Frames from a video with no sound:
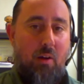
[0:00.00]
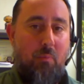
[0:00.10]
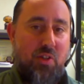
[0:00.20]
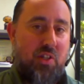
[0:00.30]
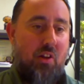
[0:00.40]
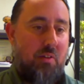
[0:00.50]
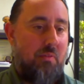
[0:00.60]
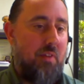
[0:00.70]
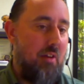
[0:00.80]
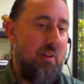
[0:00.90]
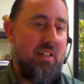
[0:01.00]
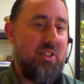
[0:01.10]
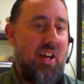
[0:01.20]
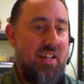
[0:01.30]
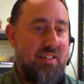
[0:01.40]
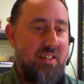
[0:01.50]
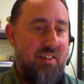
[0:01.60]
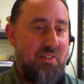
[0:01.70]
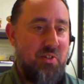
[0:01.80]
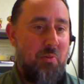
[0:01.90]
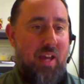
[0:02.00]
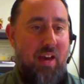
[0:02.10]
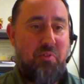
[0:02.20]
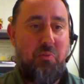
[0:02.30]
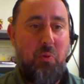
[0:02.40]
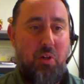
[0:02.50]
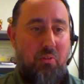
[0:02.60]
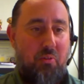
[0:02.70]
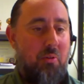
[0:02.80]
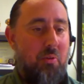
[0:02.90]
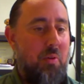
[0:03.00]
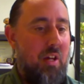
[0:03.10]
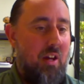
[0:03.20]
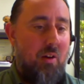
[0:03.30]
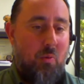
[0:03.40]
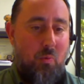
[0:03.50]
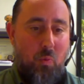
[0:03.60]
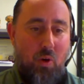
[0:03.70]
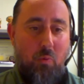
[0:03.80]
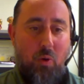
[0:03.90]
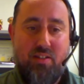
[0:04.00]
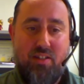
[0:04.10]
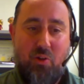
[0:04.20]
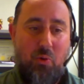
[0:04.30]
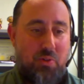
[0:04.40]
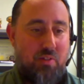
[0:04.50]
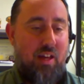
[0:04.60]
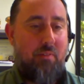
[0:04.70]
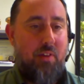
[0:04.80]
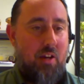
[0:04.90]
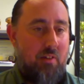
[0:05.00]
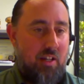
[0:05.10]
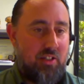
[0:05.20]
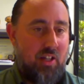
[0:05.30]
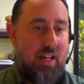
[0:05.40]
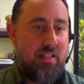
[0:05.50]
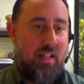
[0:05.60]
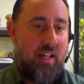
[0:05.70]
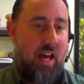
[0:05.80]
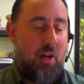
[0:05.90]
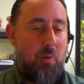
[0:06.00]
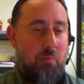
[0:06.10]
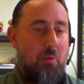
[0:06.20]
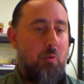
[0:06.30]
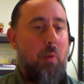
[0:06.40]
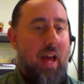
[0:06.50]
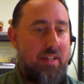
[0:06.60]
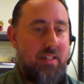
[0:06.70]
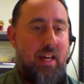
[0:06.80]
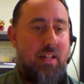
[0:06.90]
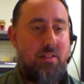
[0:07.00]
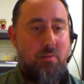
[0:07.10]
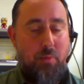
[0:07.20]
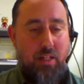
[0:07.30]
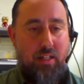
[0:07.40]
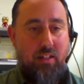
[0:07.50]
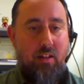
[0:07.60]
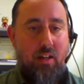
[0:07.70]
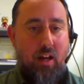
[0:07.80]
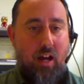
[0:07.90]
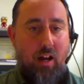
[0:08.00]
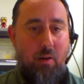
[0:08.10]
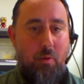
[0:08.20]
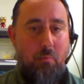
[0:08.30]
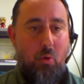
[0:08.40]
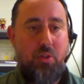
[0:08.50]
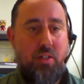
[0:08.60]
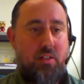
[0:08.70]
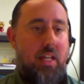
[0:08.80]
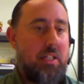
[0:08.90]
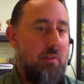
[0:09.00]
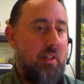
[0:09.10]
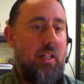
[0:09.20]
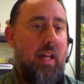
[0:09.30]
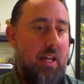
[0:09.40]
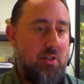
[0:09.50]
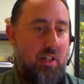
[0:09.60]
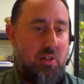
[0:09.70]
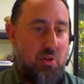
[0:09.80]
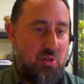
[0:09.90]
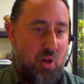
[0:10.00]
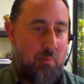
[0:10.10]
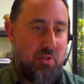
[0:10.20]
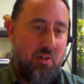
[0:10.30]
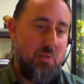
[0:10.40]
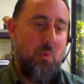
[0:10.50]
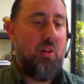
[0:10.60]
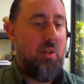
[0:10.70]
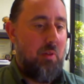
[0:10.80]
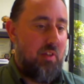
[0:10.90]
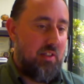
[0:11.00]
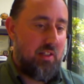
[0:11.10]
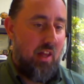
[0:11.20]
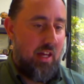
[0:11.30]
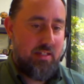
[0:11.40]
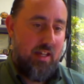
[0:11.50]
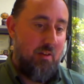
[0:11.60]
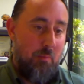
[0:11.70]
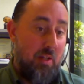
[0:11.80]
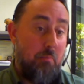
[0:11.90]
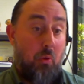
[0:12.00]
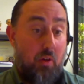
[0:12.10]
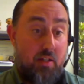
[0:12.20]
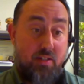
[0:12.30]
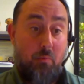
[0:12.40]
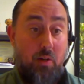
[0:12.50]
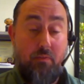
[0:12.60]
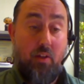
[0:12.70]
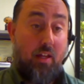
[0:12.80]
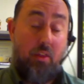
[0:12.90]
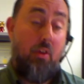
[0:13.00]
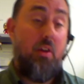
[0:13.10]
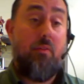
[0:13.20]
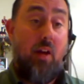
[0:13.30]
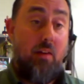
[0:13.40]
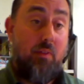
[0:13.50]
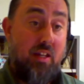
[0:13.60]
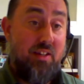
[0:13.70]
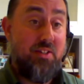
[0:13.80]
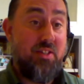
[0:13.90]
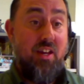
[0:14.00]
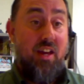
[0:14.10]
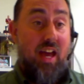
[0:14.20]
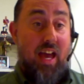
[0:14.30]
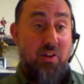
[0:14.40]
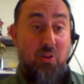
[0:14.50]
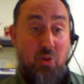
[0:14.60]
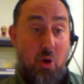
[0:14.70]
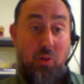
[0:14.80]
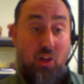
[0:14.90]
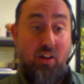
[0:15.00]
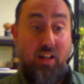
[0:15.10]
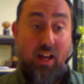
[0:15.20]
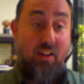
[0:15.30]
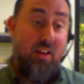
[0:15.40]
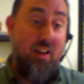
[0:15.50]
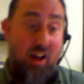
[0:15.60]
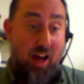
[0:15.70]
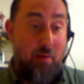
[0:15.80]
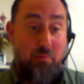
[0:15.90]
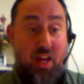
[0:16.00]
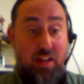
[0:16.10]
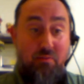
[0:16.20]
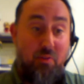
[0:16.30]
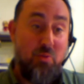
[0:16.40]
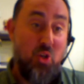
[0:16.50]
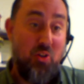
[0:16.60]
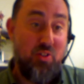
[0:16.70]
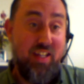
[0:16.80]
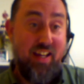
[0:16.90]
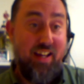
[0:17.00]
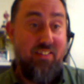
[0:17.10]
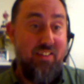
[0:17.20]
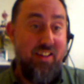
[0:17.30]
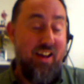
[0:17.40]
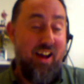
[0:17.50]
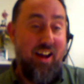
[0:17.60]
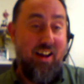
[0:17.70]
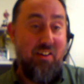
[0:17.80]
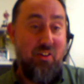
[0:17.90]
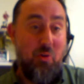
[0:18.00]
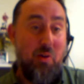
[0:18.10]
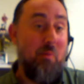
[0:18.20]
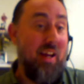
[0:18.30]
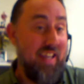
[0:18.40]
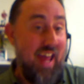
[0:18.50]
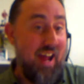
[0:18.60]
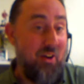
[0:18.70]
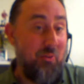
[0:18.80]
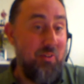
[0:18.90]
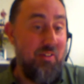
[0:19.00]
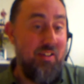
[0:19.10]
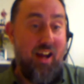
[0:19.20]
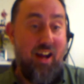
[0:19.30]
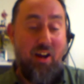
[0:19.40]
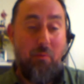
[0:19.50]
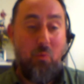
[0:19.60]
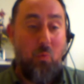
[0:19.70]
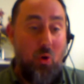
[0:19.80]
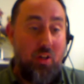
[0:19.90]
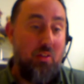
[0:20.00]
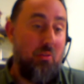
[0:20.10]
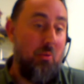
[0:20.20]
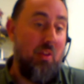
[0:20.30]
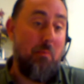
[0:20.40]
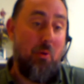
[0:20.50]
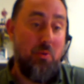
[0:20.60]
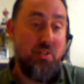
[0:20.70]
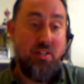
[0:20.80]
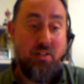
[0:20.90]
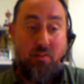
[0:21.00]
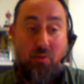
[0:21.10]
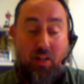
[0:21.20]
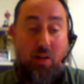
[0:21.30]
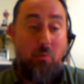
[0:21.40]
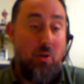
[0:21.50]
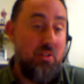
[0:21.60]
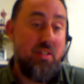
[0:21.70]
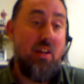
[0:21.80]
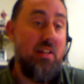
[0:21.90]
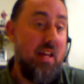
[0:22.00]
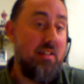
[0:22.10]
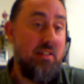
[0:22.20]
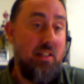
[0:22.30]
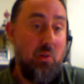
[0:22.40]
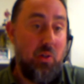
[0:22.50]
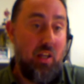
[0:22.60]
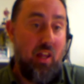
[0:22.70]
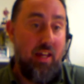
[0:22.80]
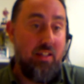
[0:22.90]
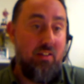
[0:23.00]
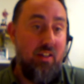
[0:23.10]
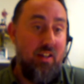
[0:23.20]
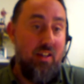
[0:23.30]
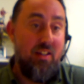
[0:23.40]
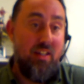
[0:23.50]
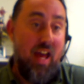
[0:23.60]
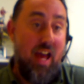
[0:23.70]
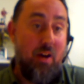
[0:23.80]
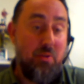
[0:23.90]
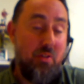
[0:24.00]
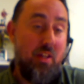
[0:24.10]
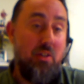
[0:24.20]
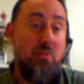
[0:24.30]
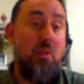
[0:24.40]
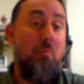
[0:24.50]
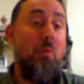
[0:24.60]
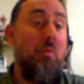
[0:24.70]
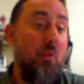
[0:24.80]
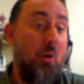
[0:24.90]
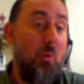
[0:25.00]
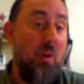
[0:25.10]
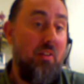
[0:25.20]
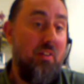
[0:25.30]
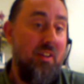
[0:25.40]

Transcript: there's a lot of fear and anxiety, and so we have to work through what is the cause of that fear and anxiety, and how do we move past that to be more successful and engaging in your job search, working with these clients that have been employed somewhere for like 35 years and are no longer I'm Dave from John Deere. Who am I now? Working through that process of, okay, what does that identity look like now so that you can move forward?